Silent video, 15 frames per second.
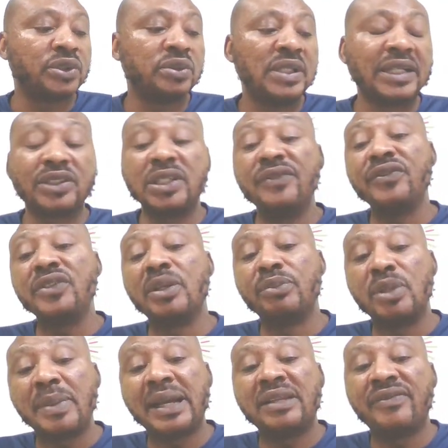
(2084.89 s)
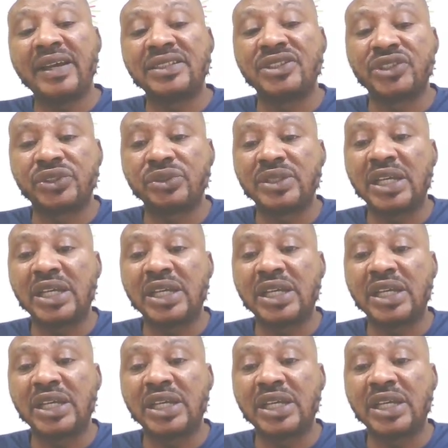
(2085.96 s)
good that even your mobile devices too.